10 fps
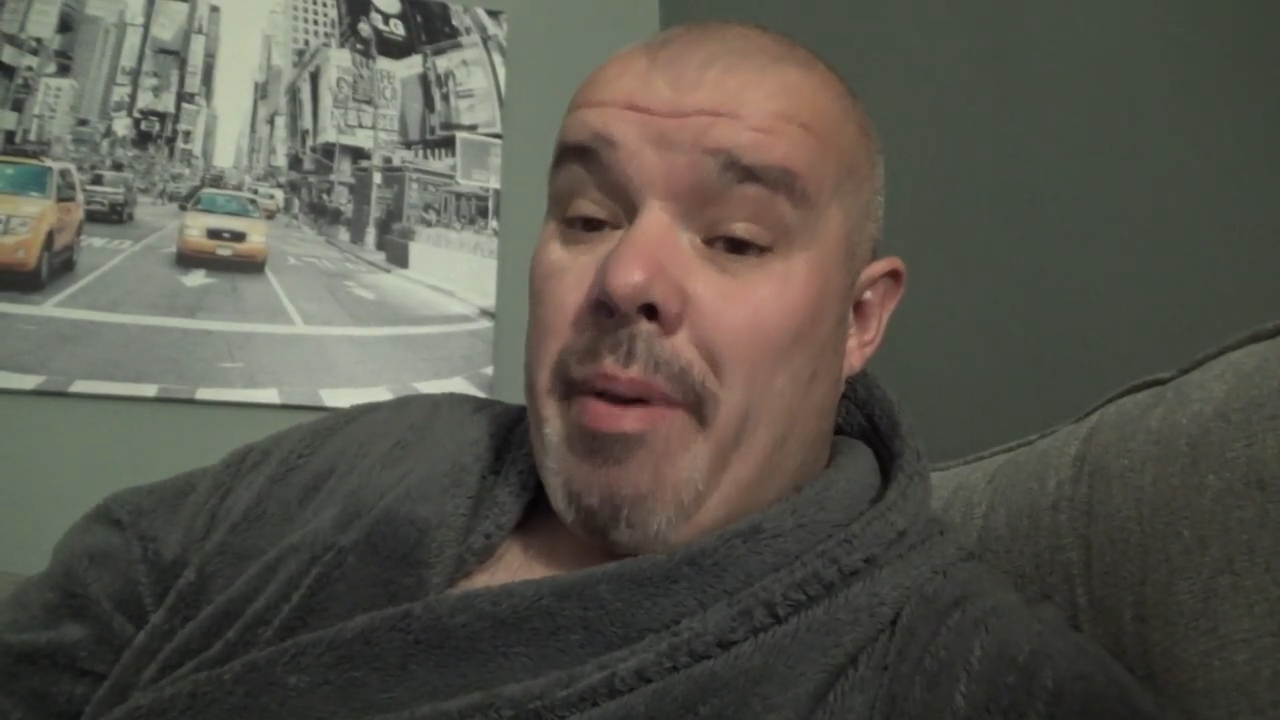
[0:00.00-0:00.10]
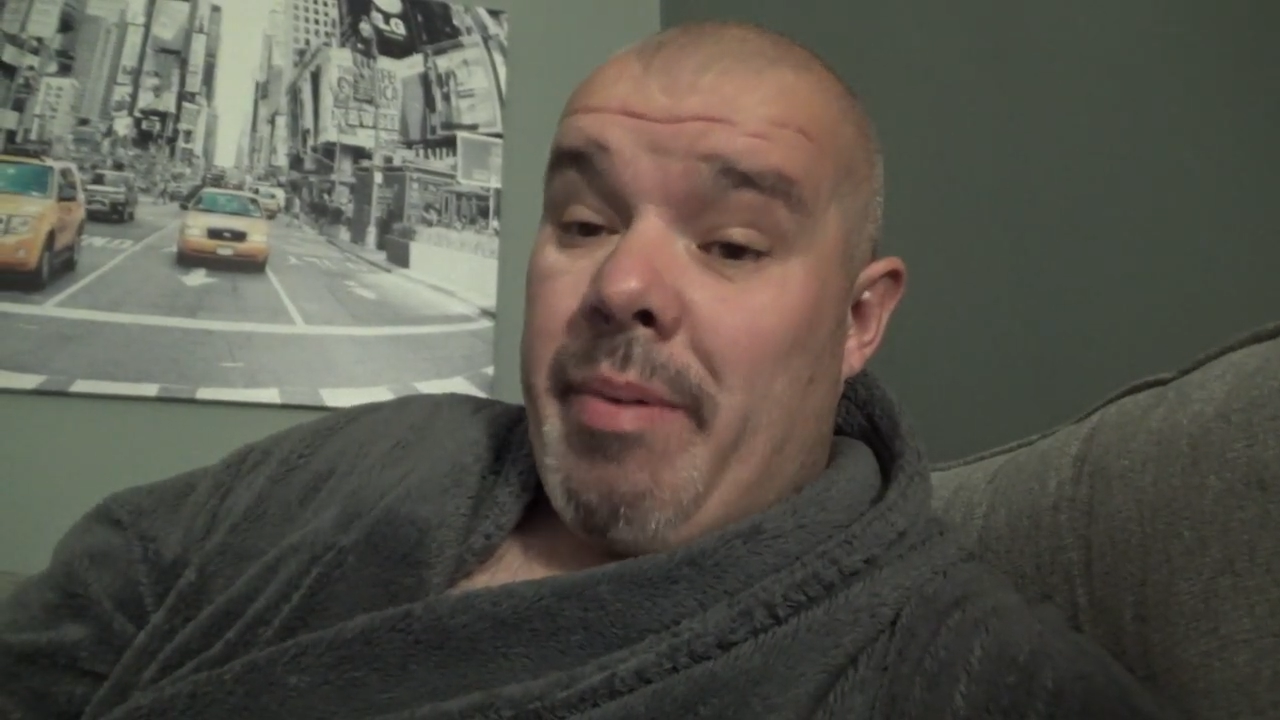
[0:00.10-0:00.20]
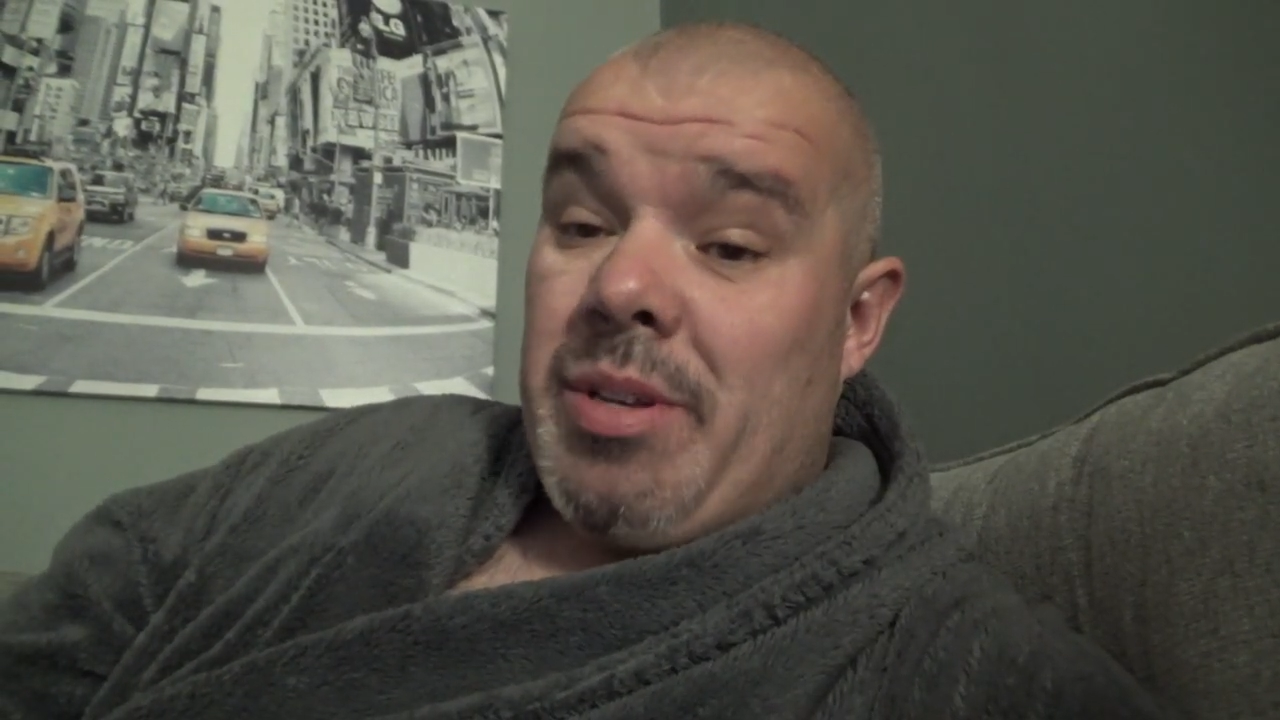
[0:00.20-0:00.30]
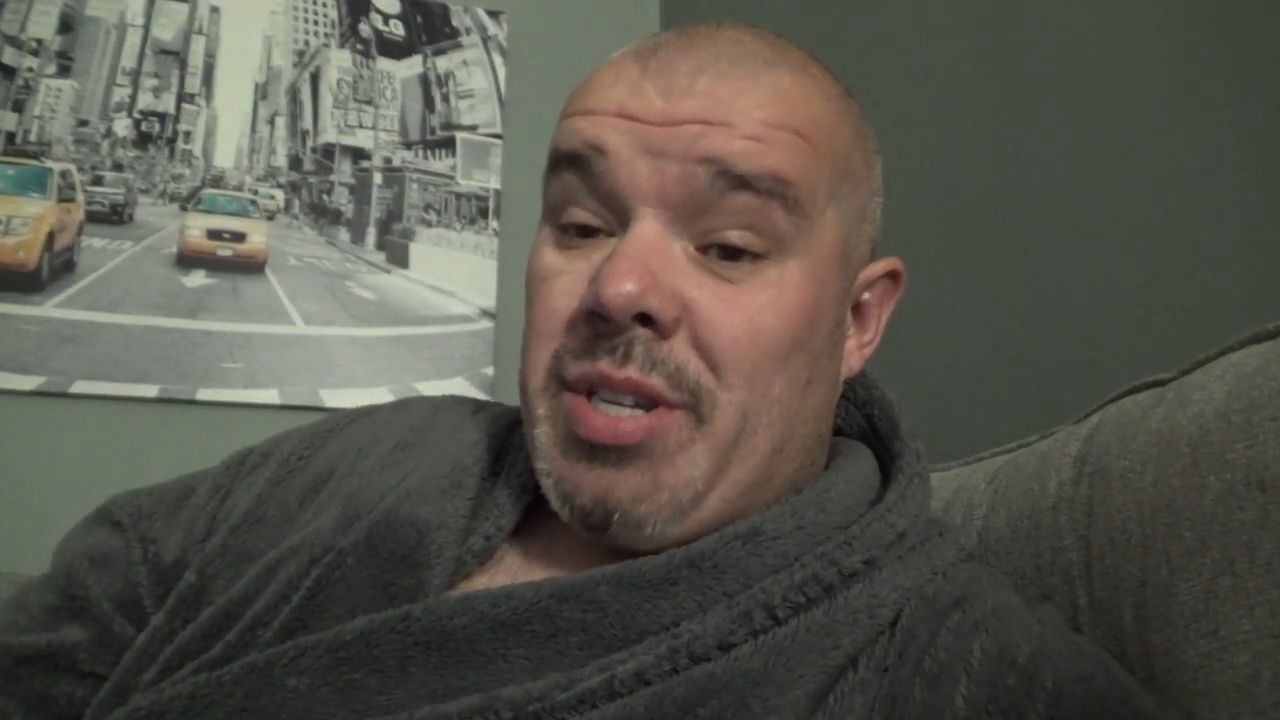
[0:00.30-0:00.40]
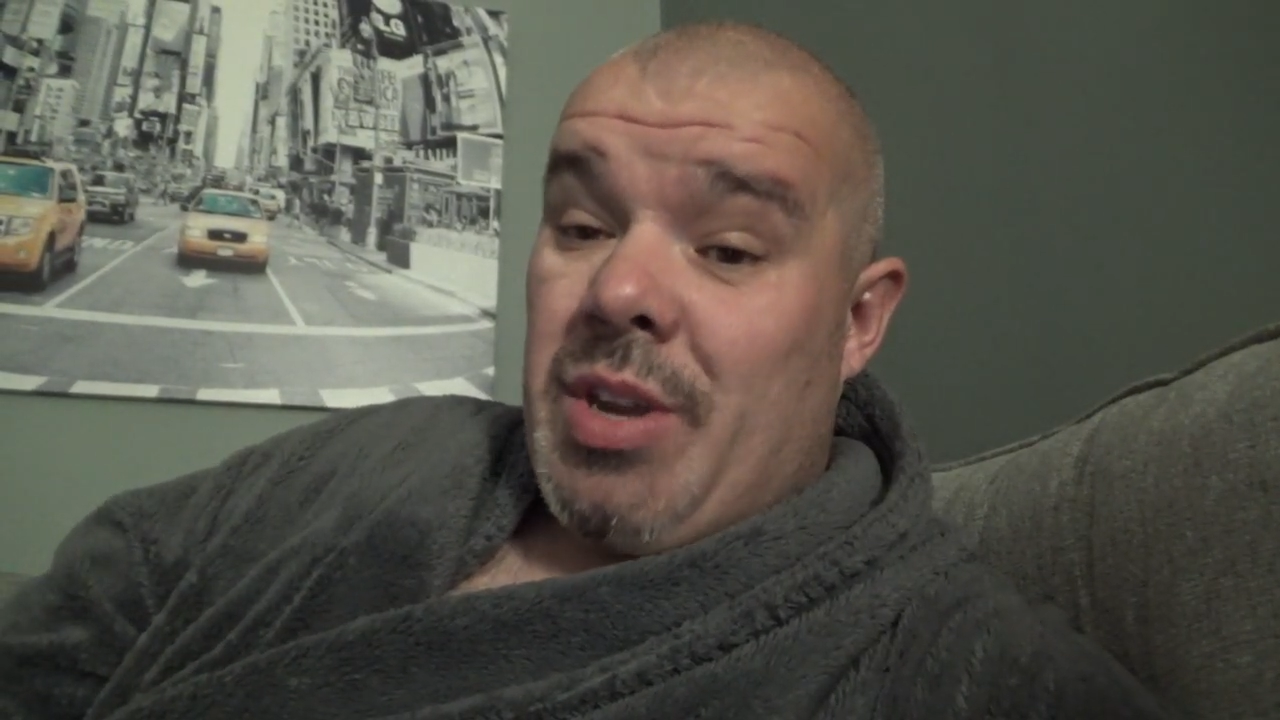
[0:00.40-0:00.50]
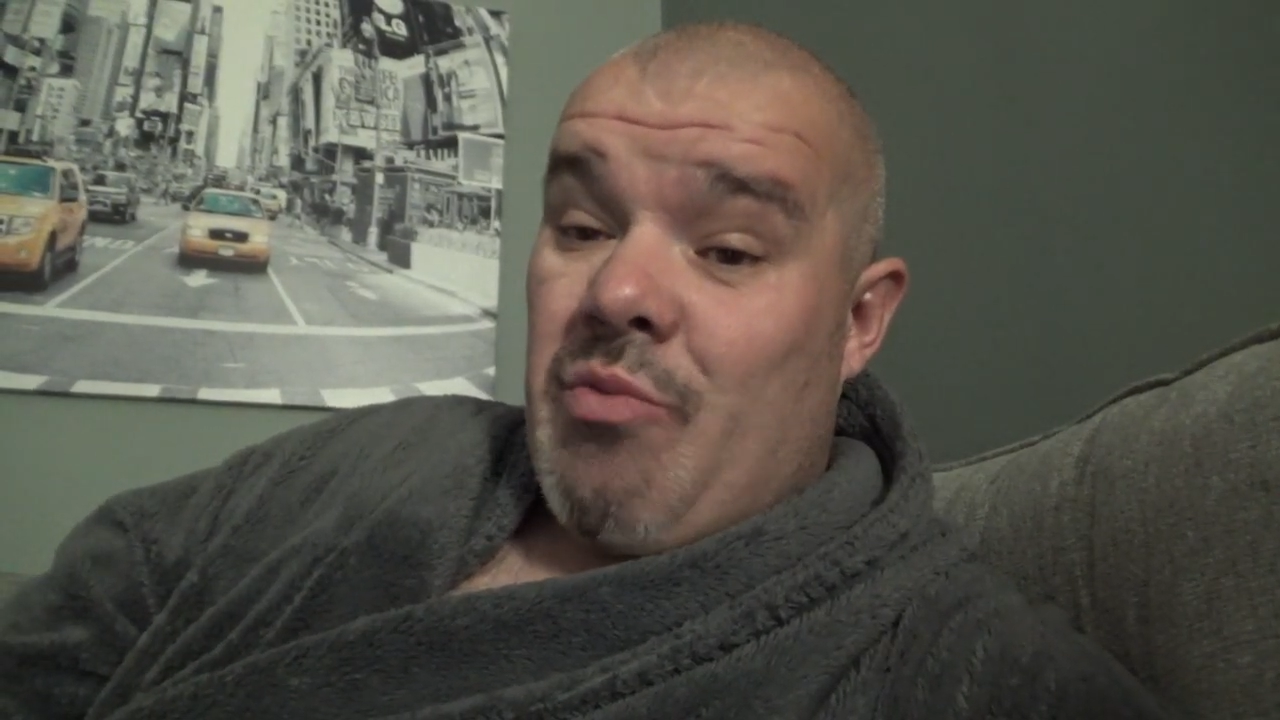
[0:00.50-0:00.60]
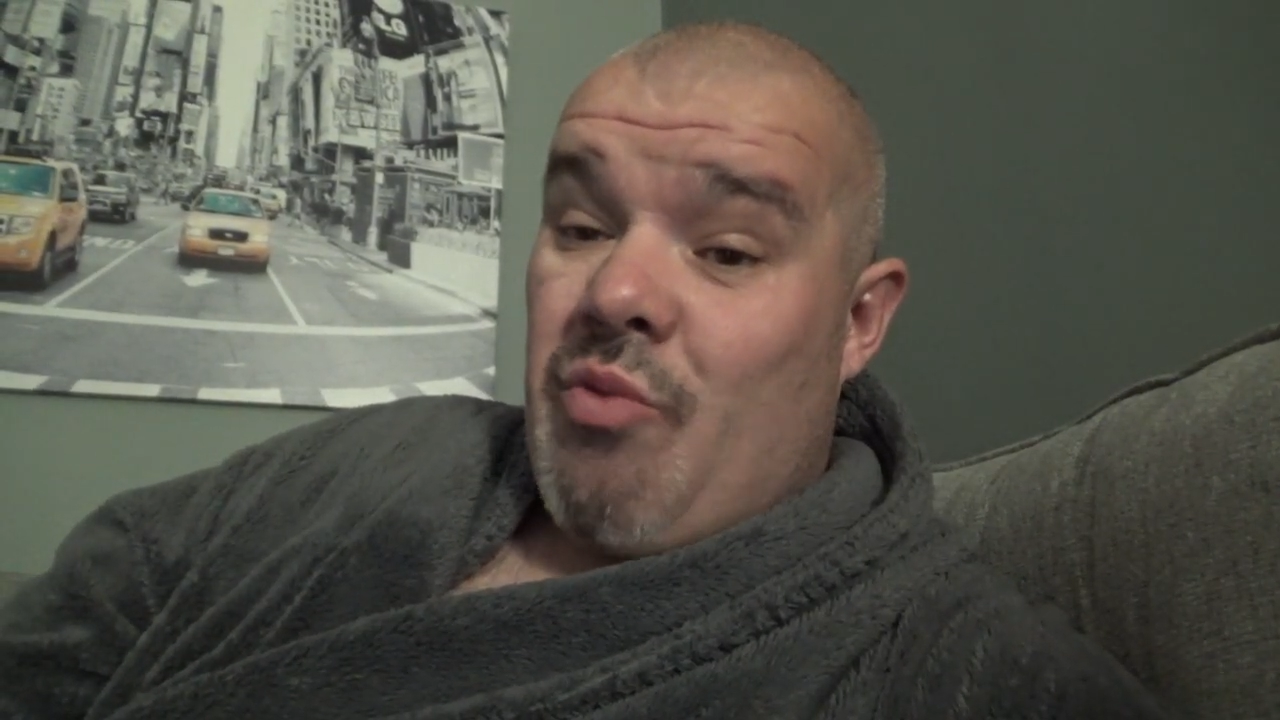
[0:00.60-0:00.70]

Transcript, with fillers: BBC